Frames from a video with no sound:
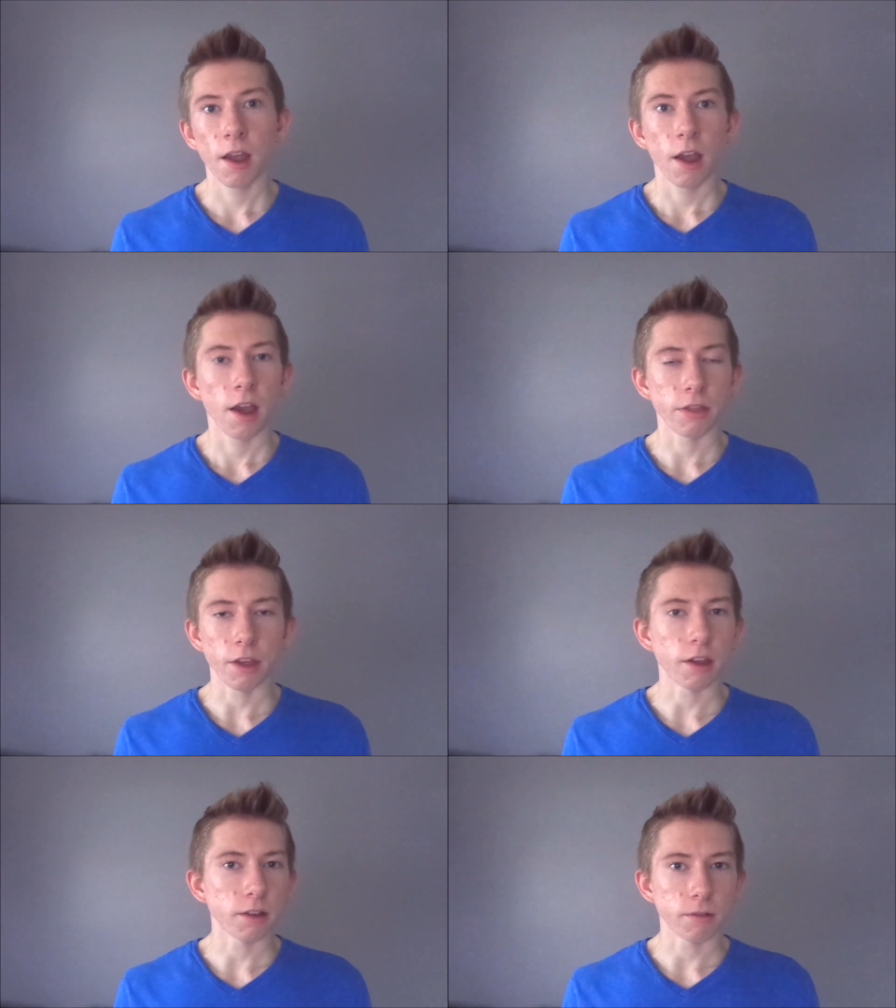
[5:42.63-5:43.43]
And
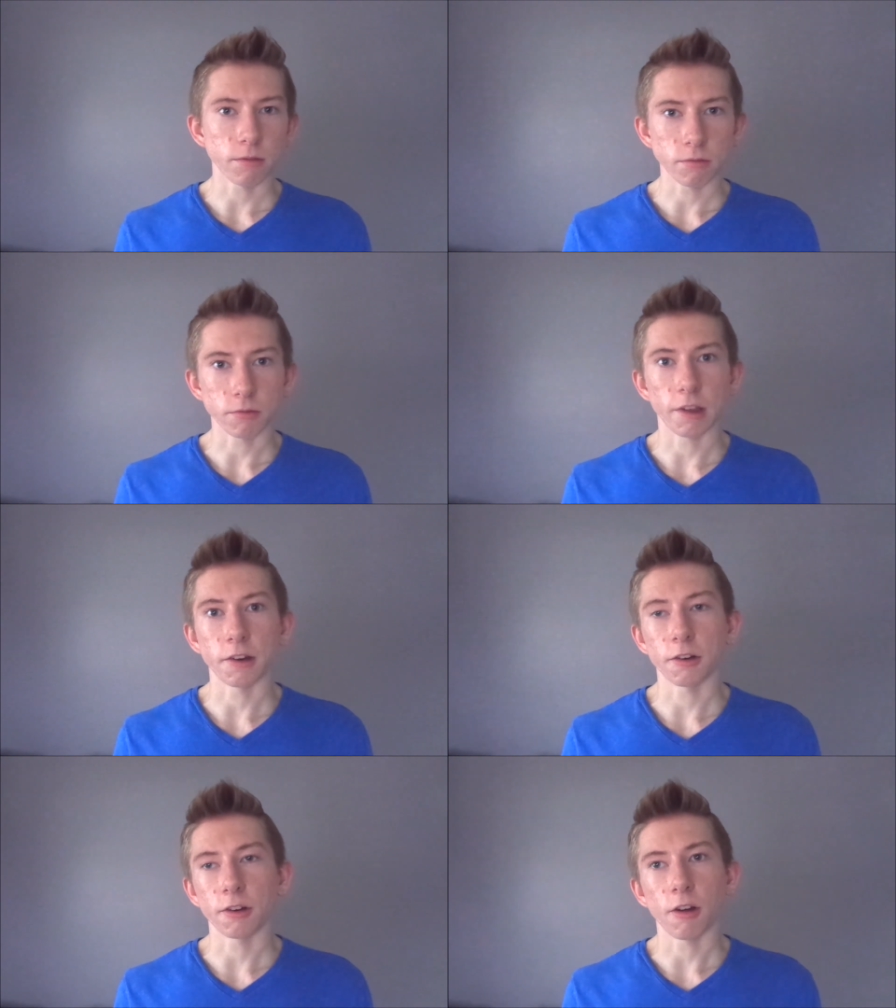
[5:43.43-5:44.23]
then
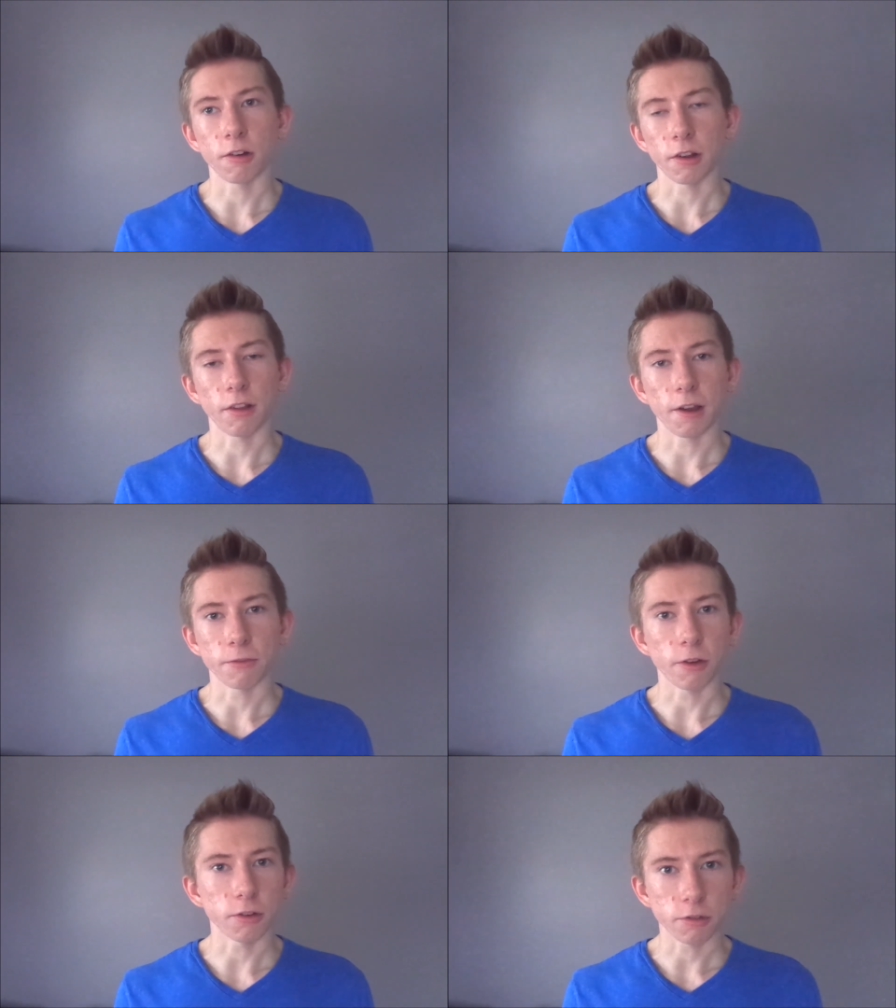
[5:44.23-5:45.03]
later on in life,
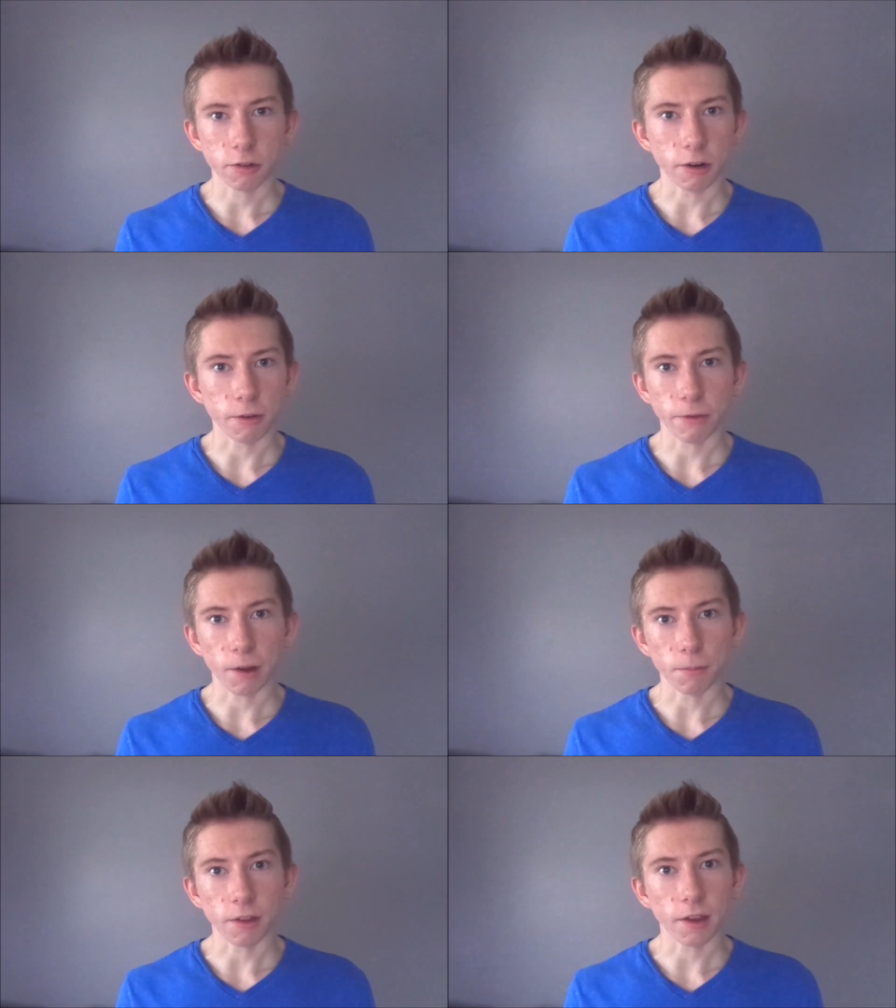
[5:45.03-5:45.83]
I'll start a
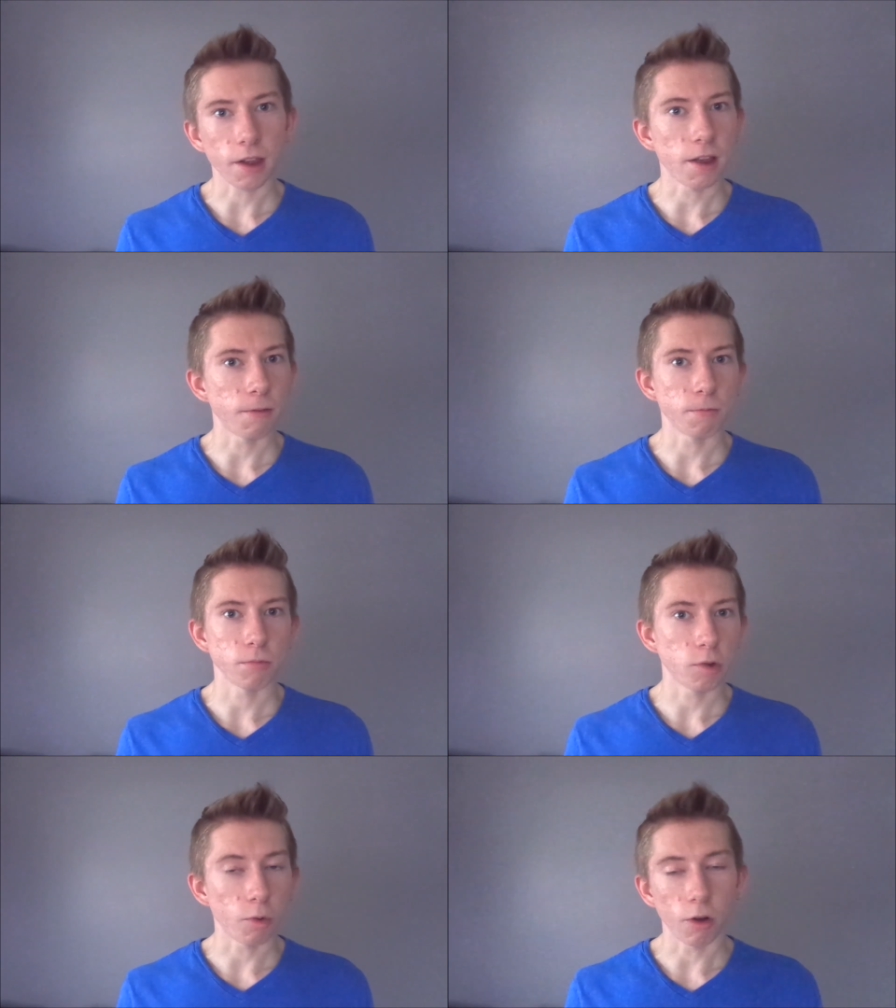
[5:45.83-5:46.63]
family and
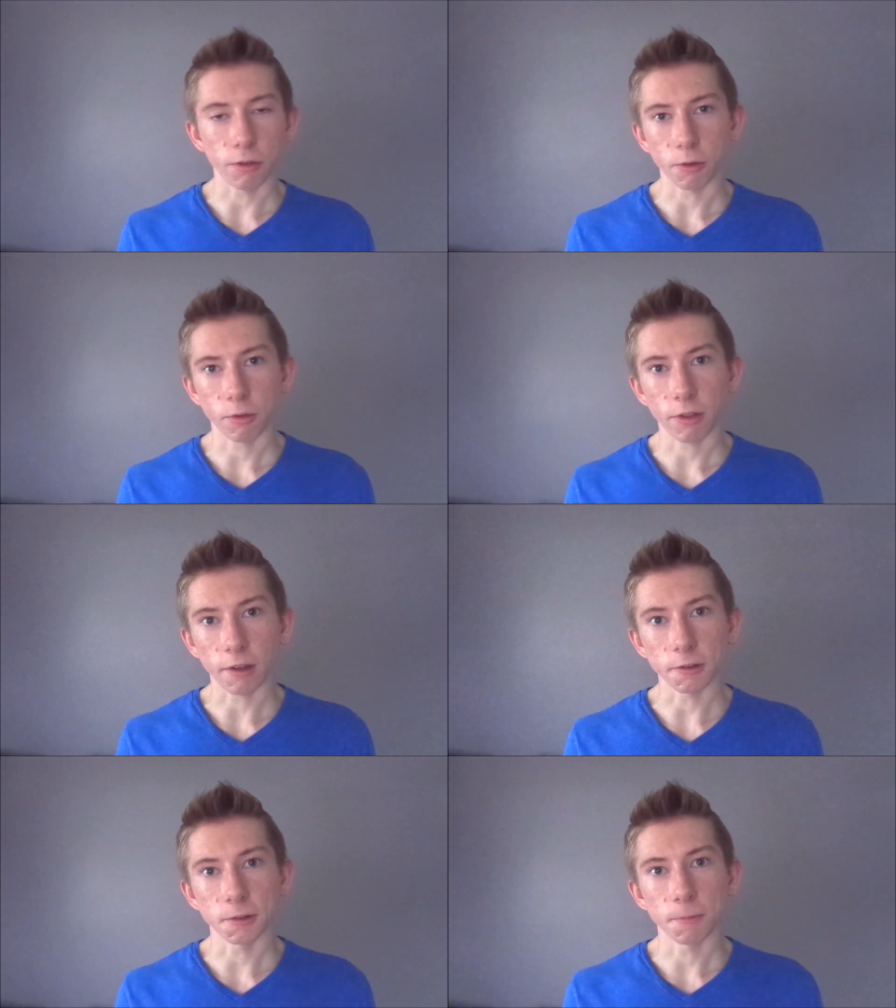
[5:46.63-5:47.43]
do all those
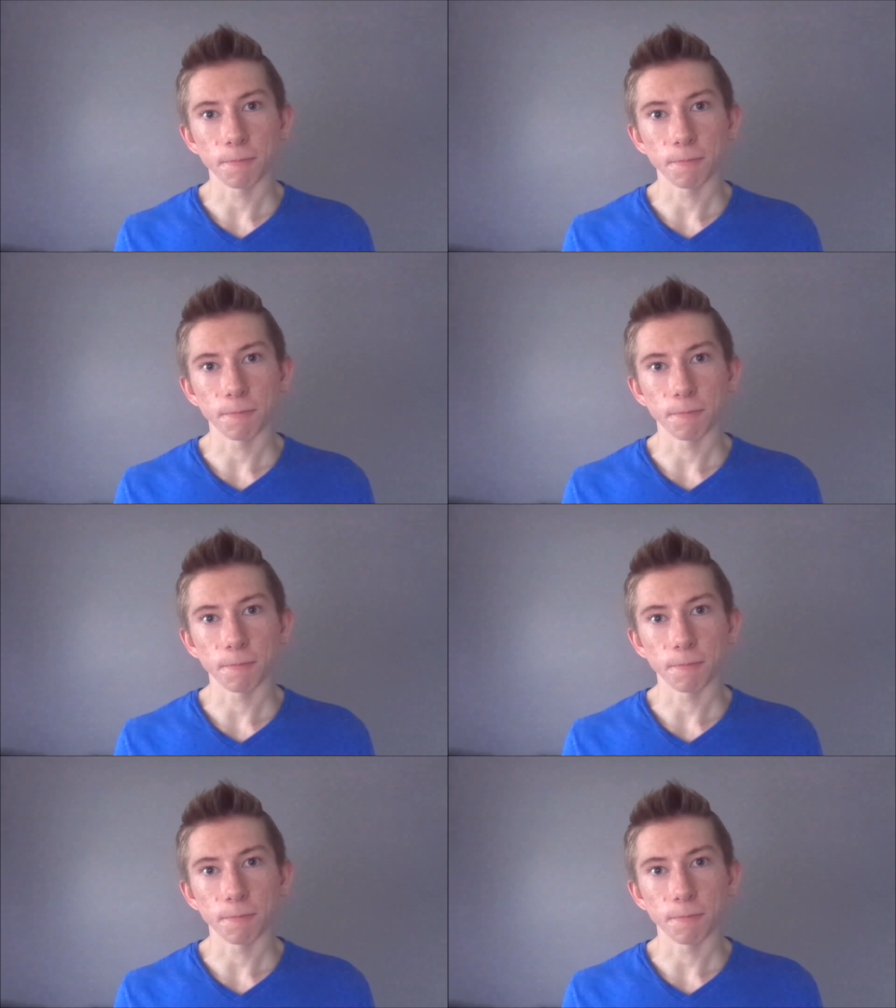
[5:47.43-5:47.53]
things.